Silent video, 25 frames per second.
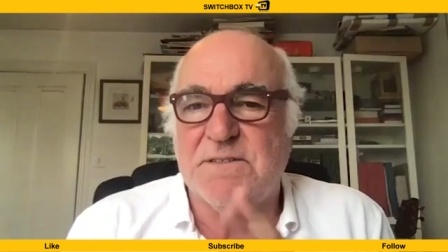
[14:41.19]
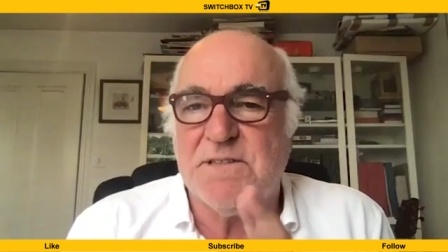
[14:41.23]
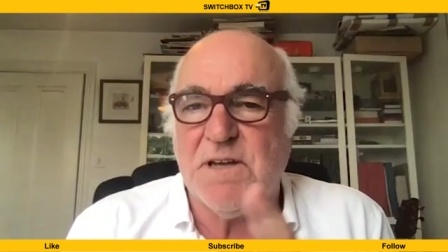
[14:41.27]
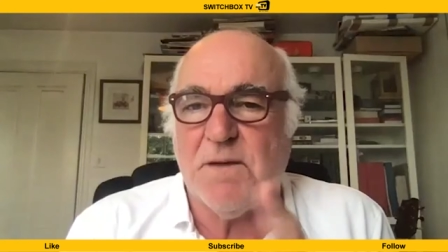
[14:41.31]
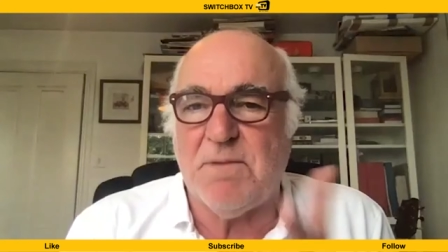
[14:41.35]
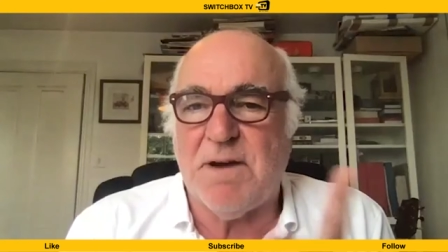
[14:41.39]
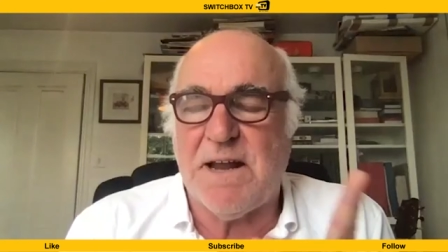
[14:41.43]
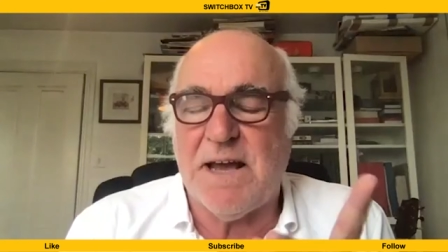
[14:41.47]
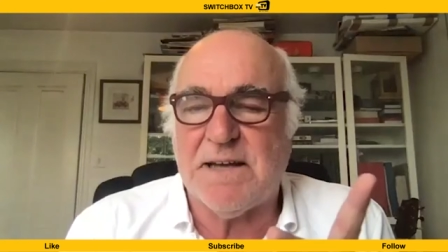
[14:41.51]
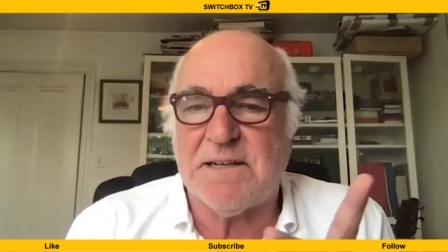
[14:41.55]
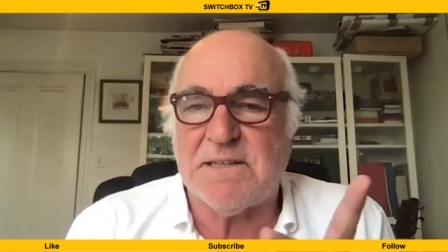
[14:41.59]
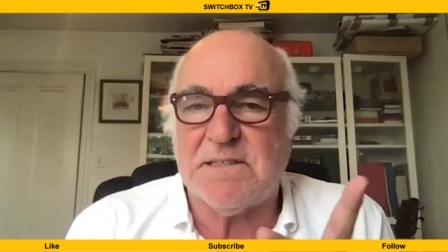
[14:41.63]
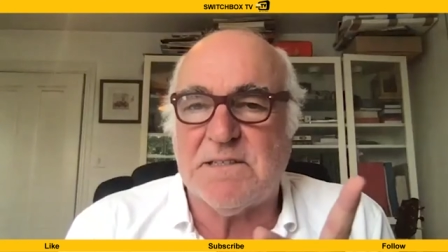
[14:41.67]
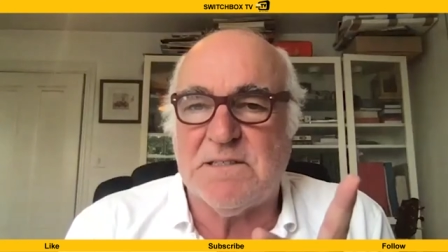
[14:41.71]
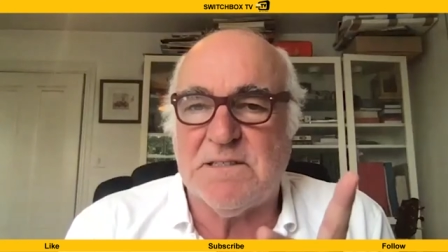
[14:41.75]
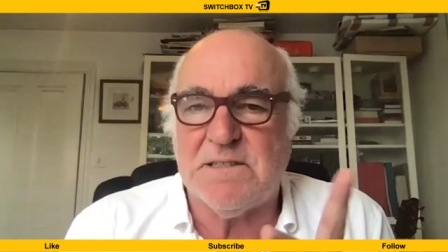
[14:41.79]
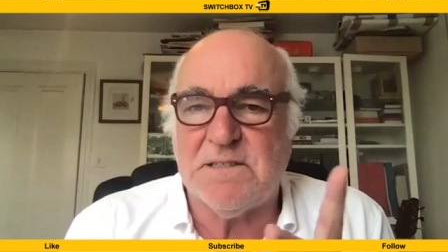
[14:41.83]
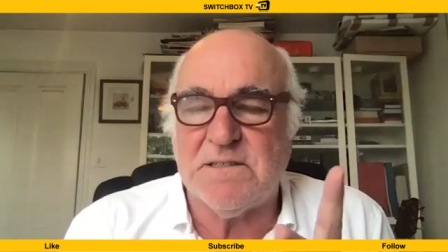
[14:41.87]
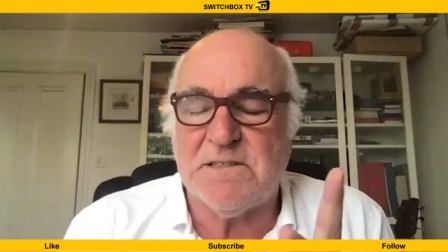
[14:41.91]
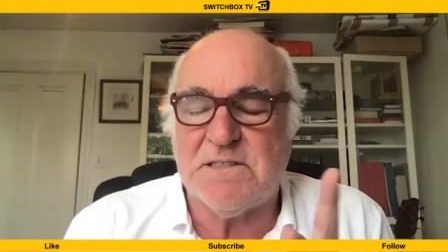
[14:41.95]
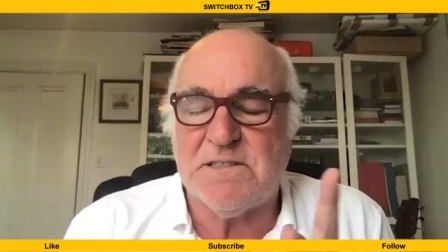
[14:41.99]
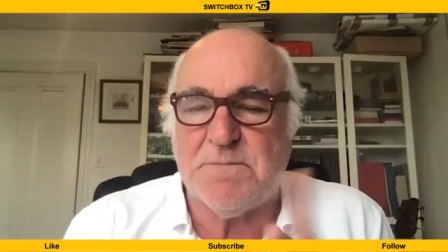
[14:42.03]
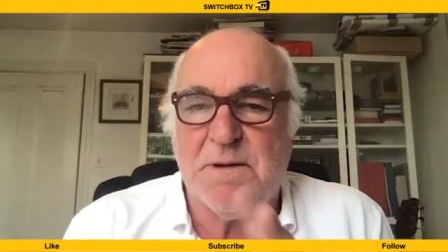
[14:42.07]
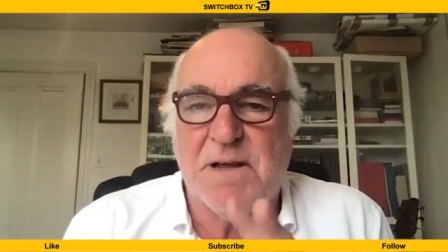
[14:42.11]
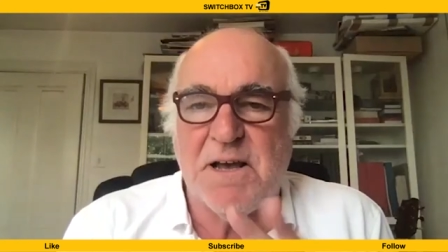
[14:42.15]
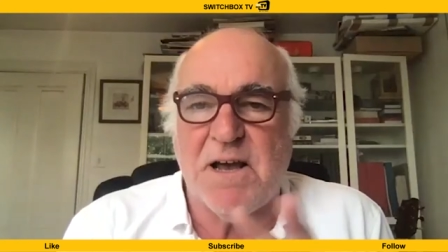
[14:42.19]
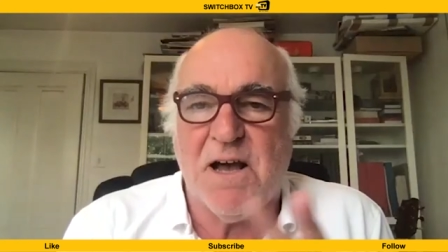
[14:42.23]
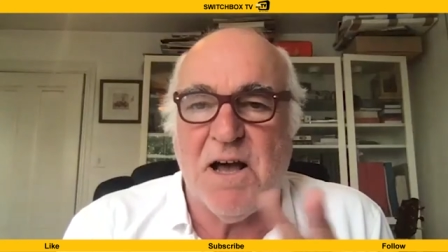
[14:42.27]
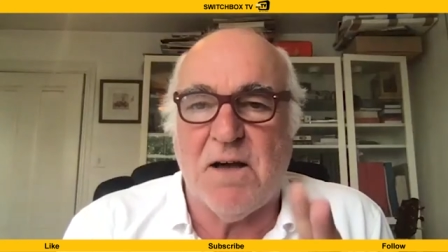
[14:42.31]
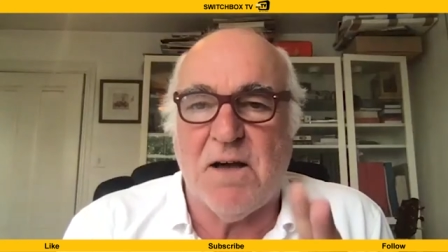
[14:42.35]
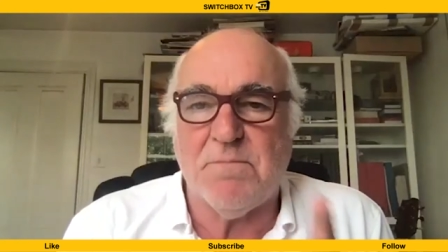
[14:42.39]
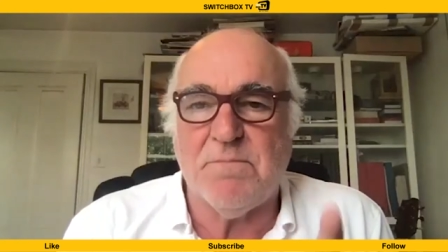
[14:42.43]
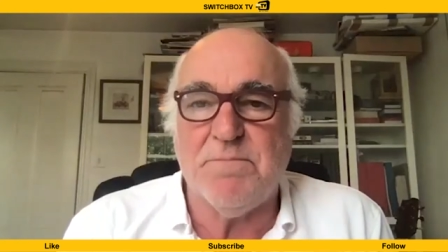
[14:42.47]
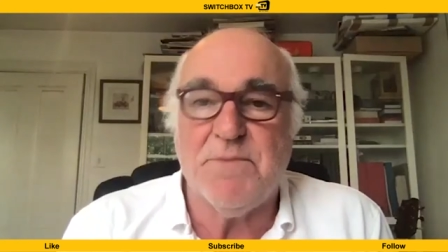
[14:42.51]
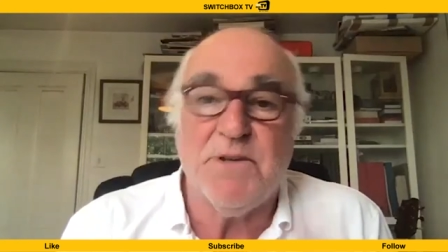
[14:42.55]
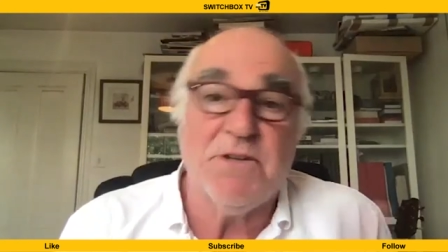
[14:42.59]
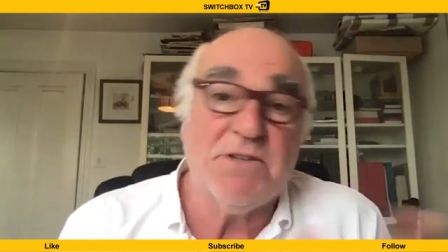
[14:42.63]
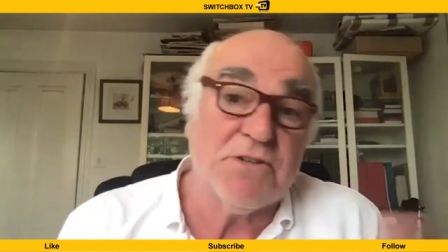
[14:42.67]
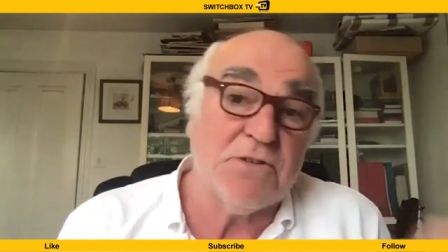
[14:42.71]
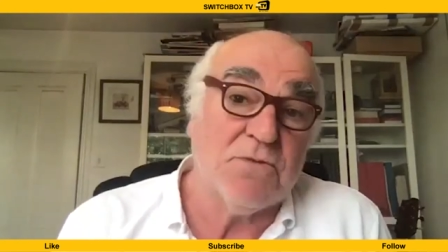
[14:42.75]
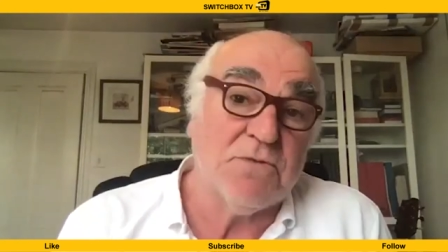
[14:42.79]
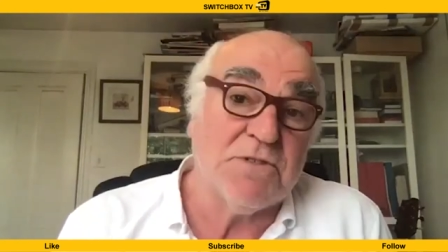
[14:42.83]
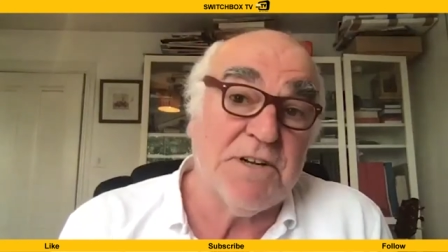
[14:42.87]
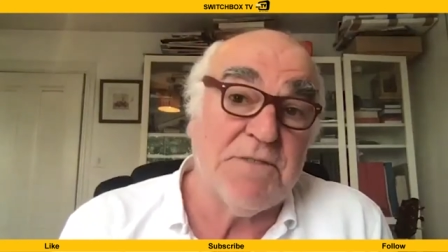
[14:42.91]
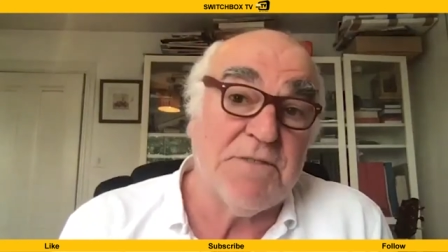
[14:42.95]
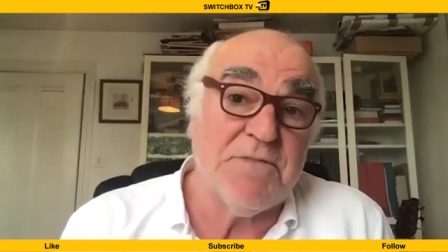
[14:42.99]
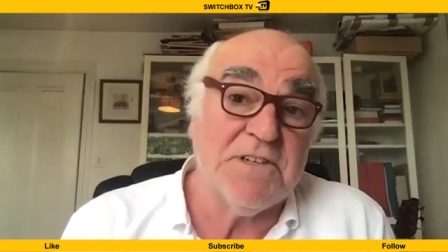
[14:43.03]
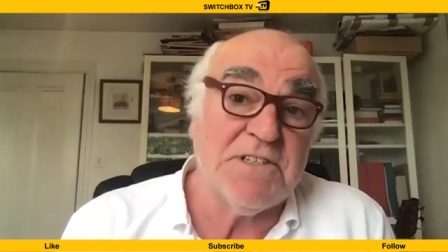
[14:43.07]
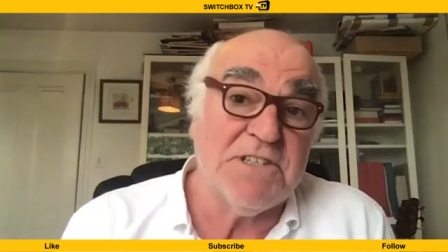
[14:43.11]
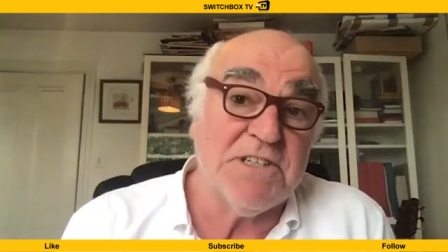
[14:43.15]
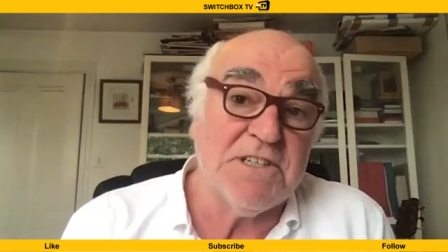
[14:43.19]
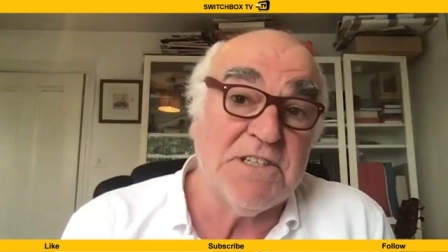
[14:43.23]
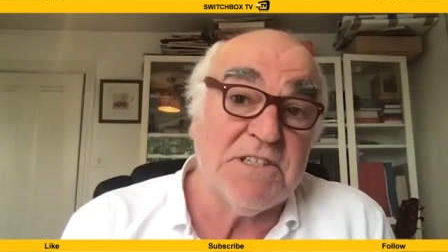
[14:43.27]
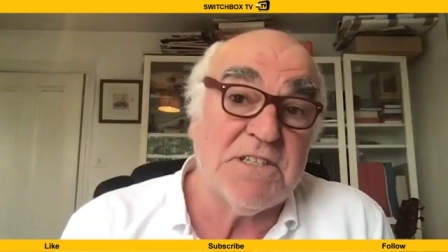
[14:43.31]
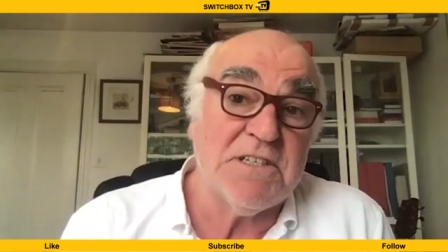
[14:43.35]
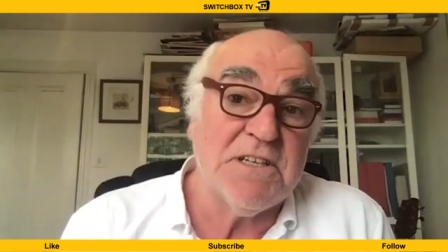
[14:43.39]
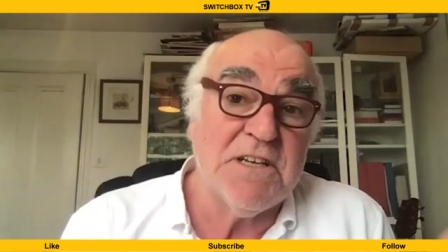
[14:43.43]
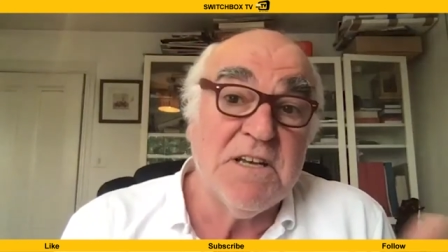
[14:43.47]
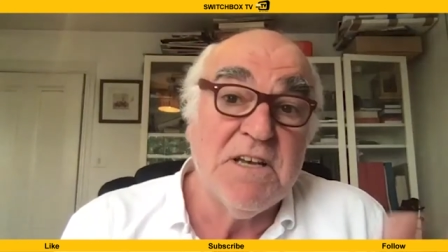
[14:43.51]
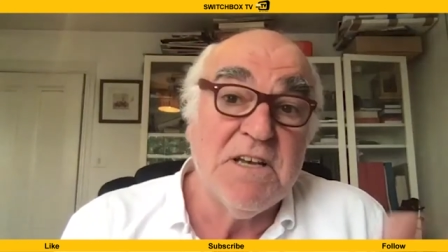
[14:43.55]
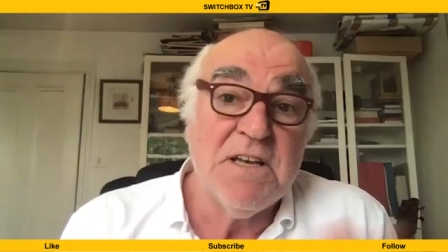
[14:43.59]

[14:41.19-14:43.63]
double act split up, Musical Differences,